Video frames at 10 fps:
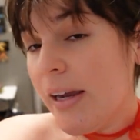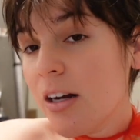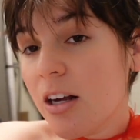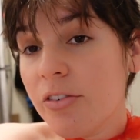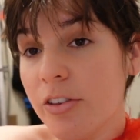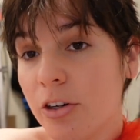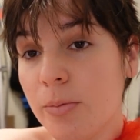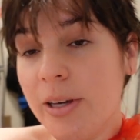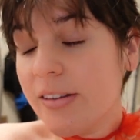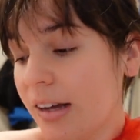paid off, though,
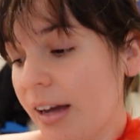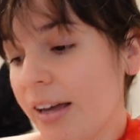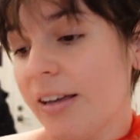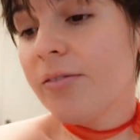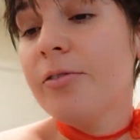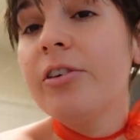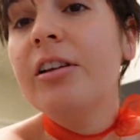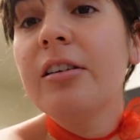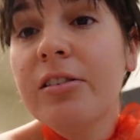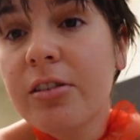because I'm
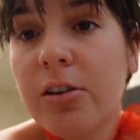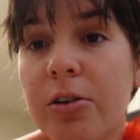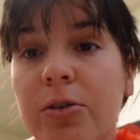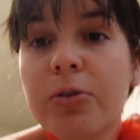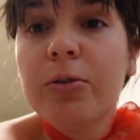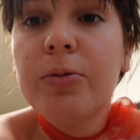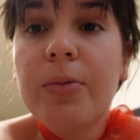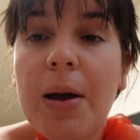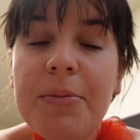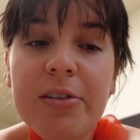
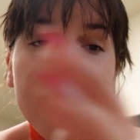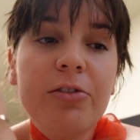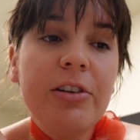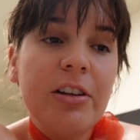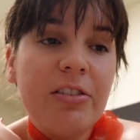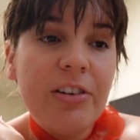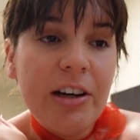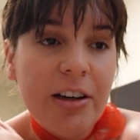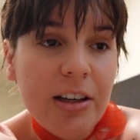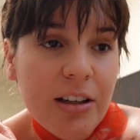still feeling
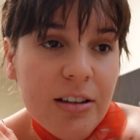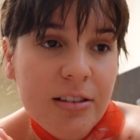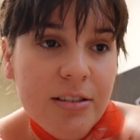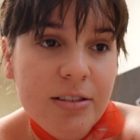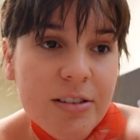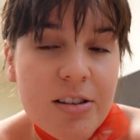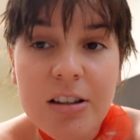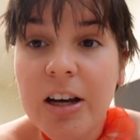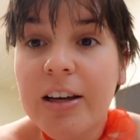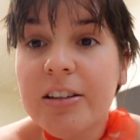very
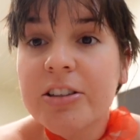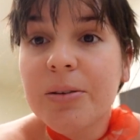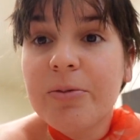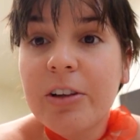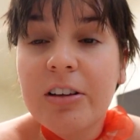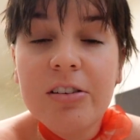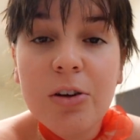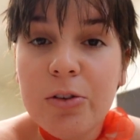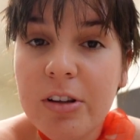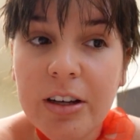sluggish. I'm feeling
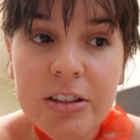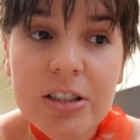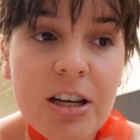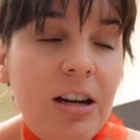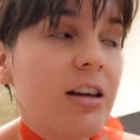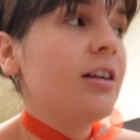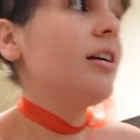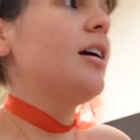so sluggish today.